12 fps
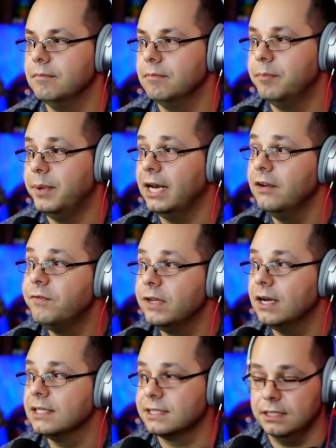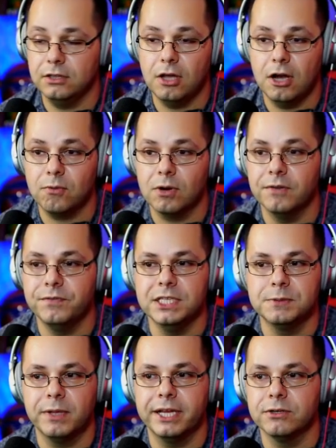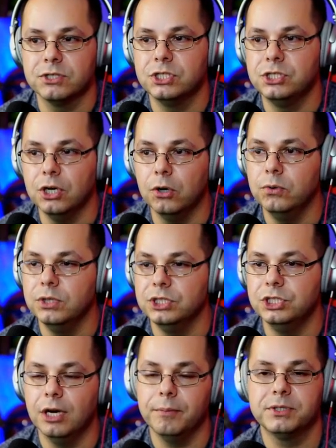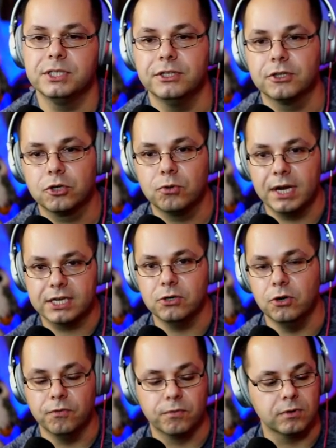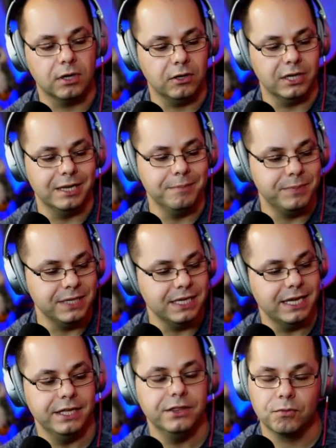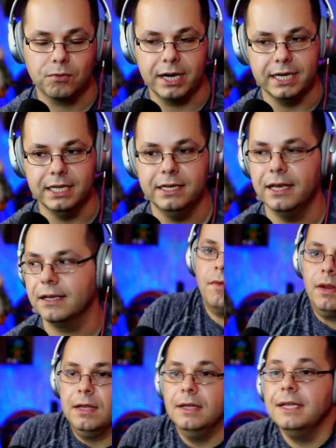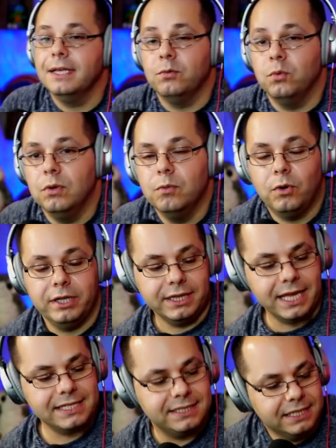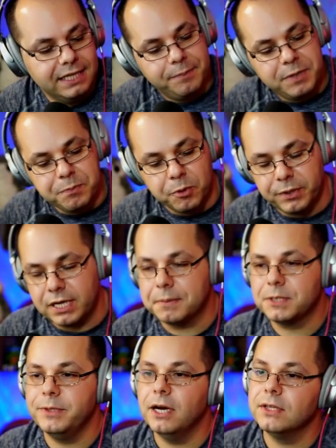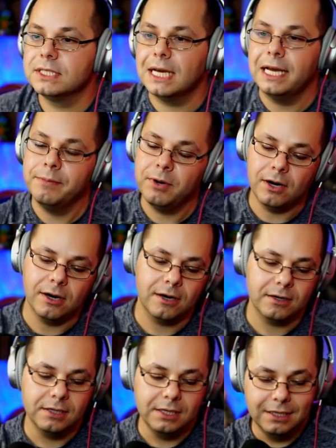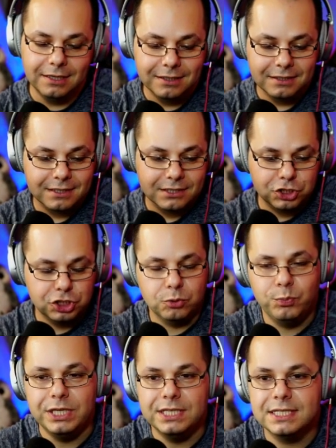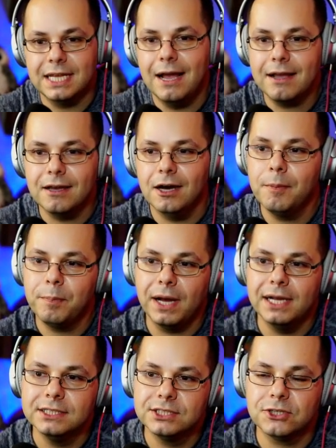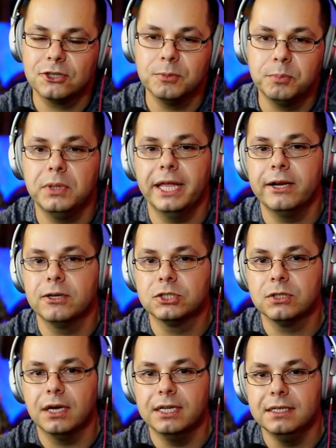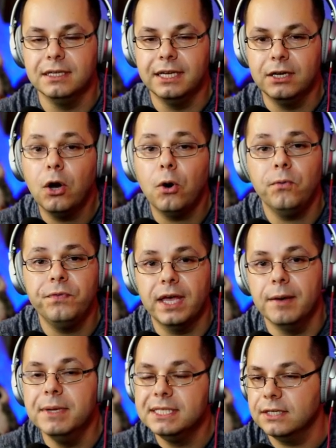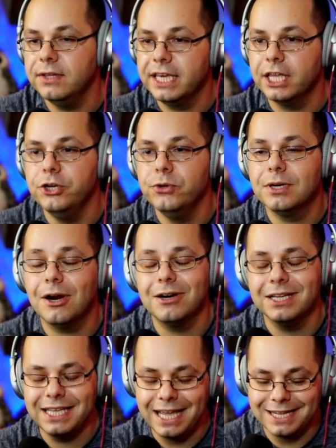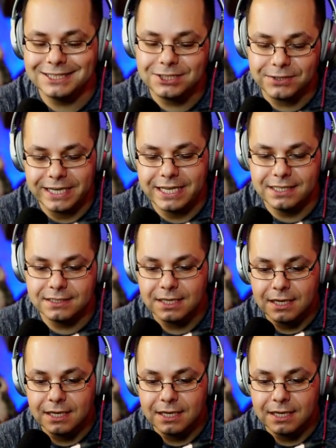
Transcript: benefit us in the long run if these players don't jump to their correct overall and be in the right index. And one last thing that people bring up to me all the time are, should we stock up on certain players and hold them until they get a new card? And the answer is